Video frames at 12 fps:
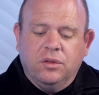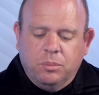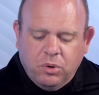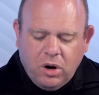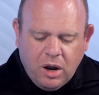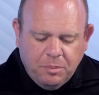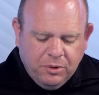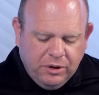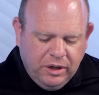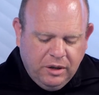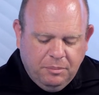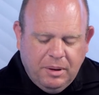the
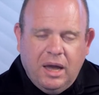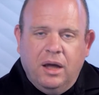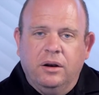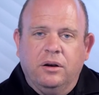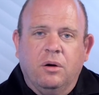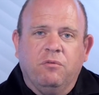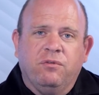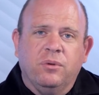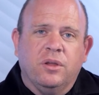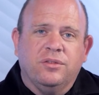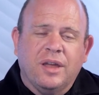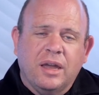property about
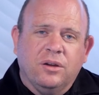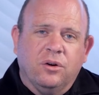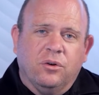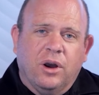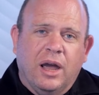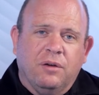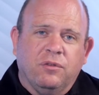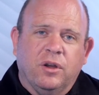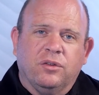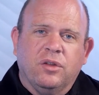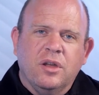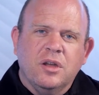
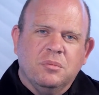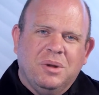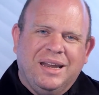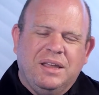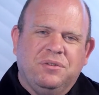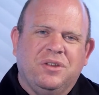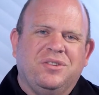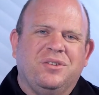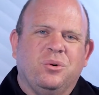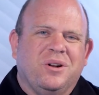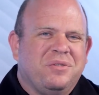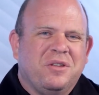psychographics, but it gives us
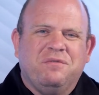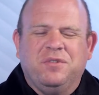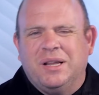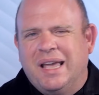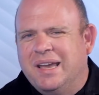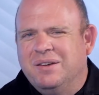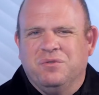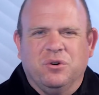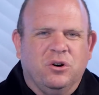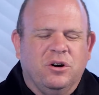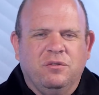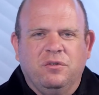sort of the
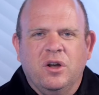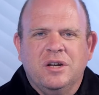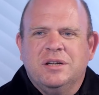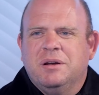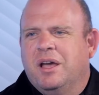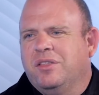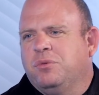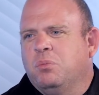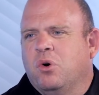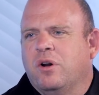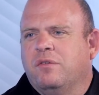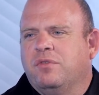flavor of, it's
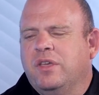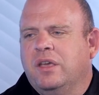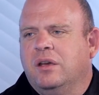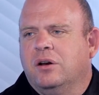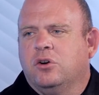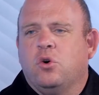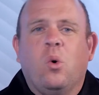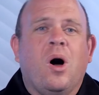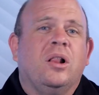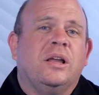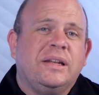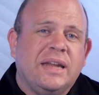more of the
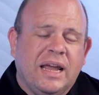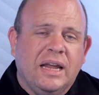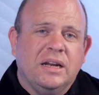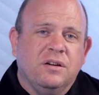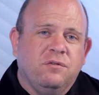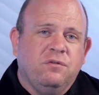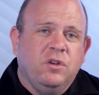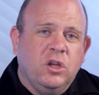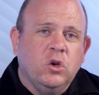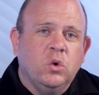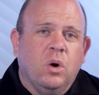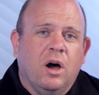qualitative
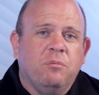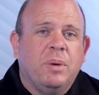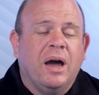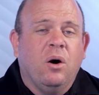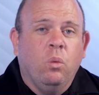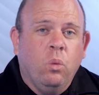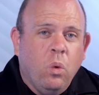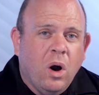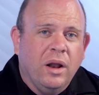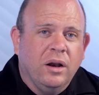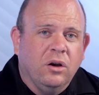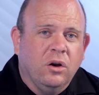view about
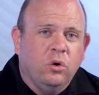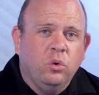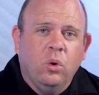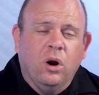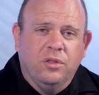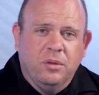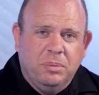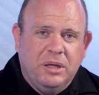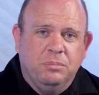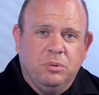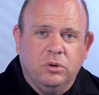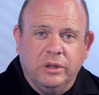who are the
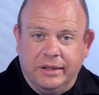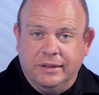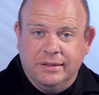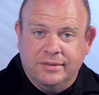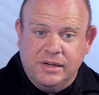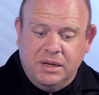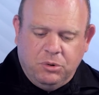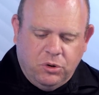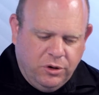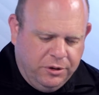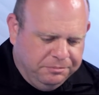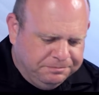people in this
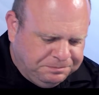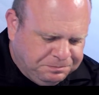neighborhood.